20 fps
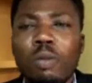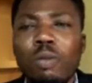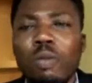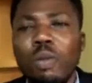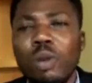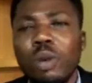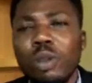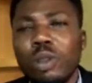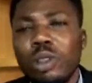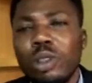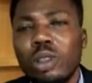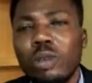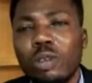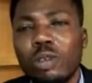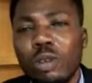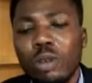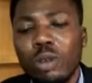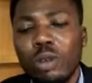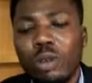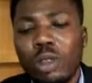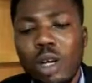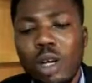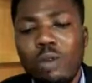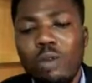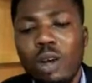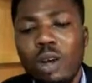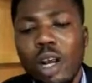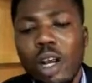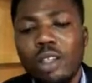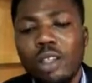First of all, I
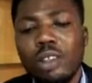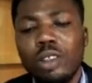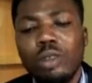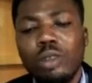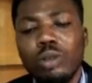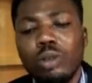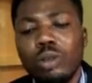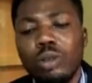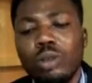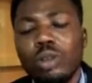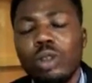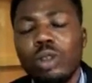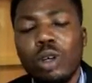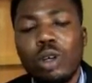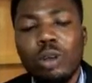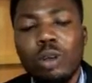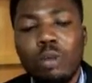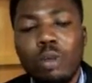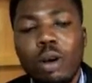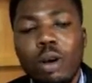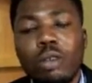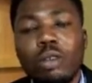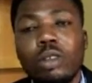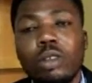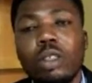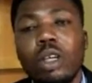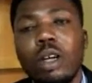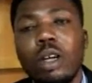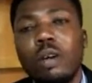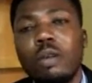would like to talk about
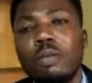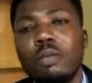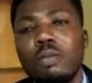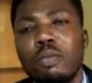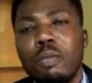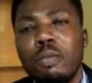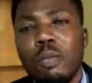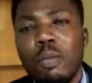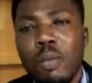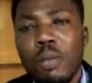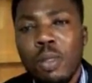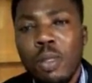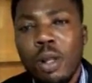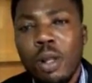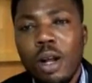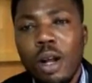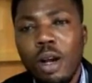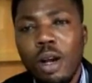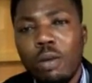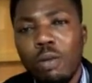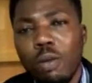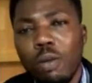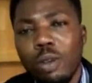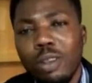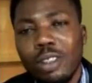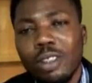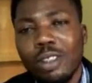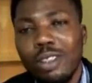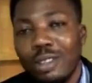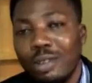
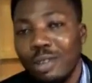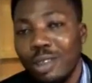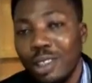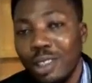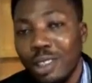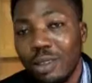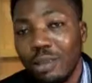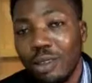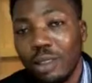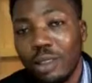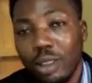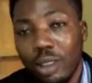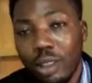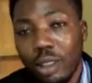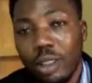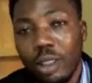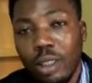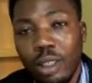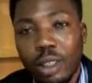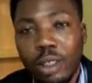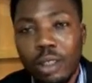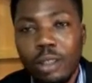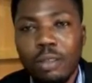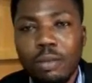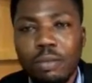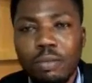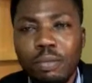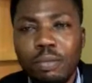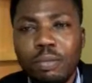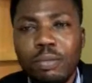what is creativity.
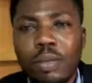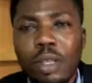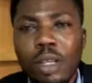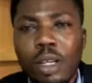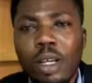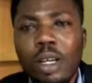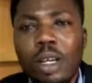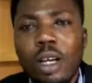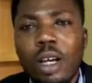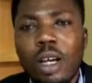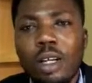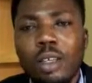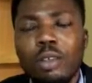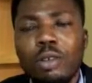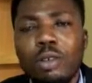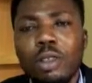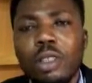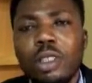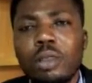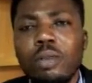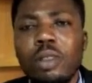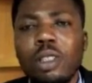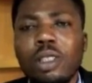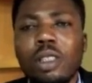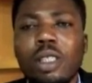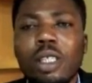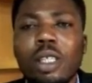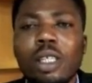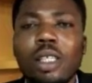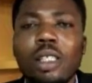
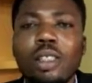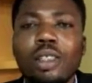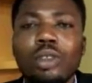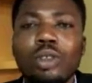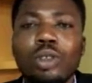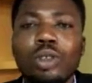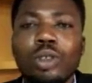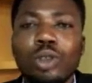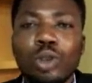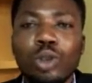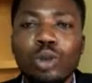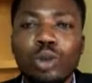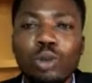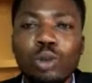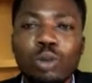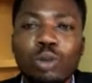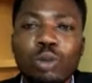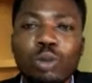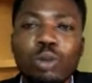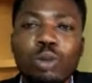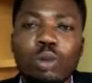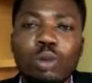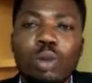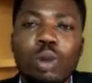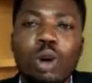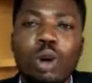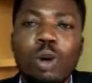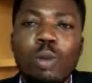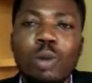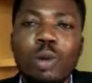Creativity is you
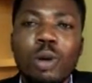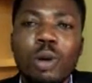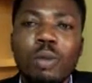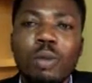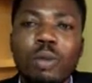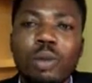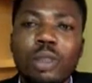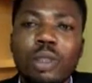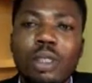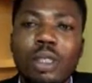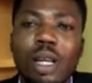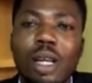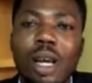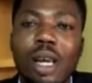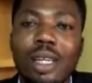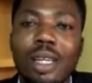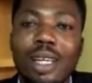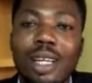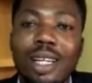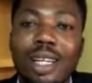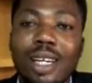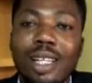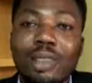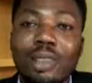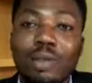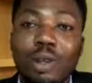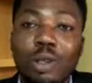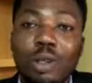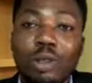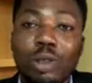coming up with an idea that is
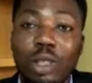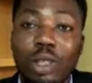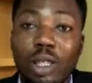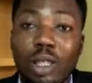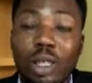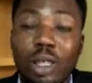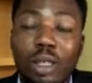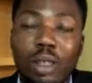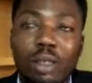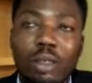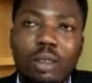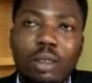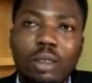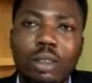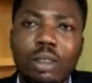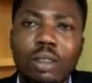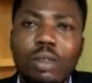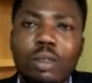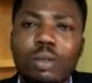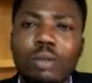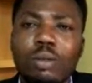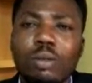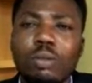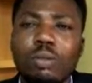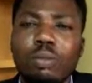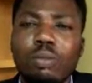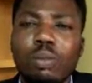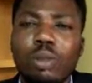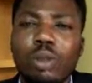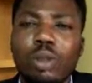very unique,
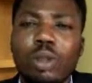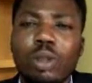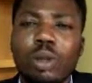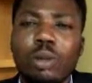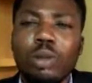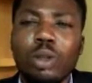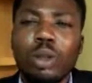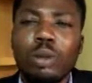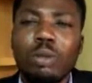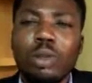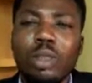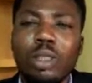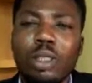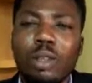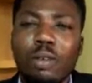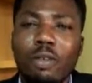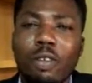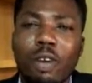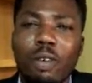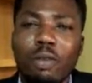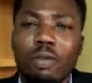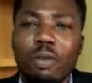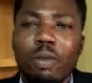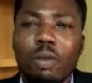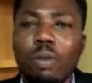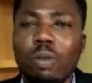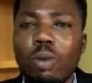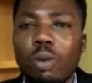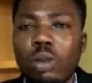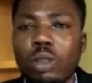building up something different for
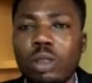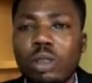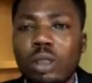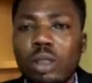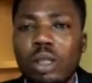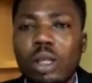what